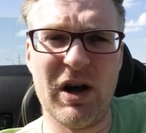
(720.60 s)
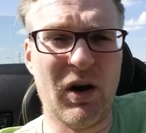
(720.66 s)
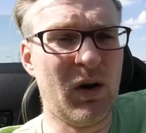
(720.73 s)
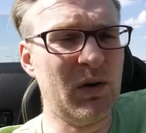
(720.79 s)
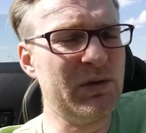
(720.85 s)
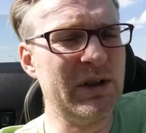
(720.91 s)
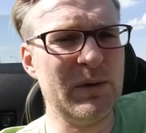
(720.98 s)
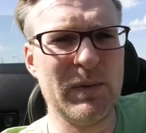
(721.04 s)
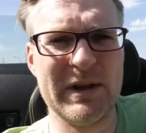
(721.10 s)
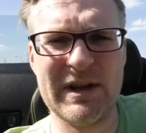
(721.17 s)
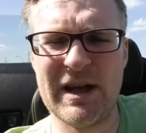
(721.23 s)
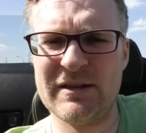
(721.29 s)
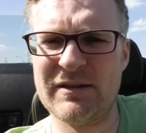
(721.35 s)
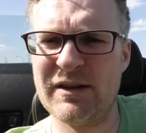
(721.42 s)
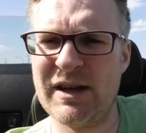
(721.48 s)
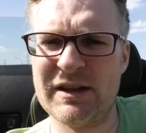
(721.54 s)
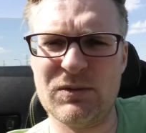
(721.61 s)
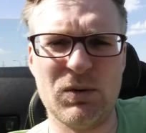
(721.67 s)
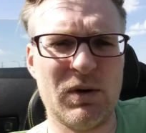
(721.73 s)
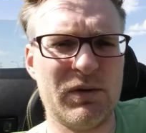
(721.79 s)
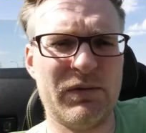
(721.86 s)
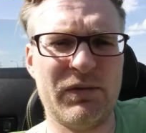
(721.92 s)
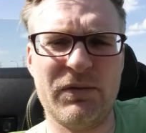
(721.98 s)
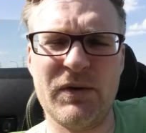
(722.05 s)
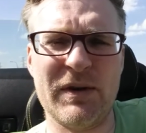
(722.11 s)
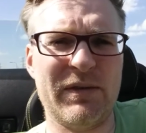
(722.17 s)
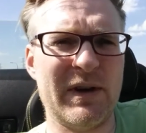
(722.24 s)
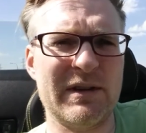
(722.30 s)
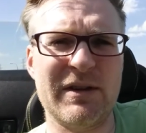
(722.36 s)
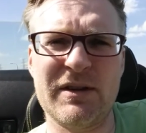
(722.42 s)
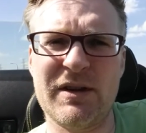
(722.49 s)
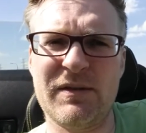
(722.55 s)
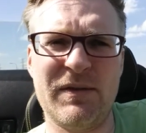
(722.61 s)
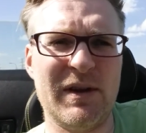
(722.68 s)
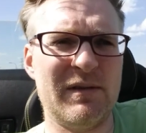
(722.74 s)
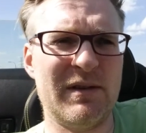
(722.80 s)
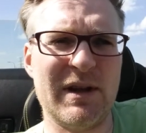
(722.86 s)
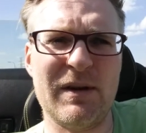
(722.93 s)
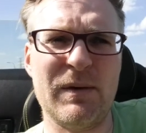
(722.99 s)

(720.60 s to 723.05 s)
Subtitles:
Only when they had the network effect in their favor,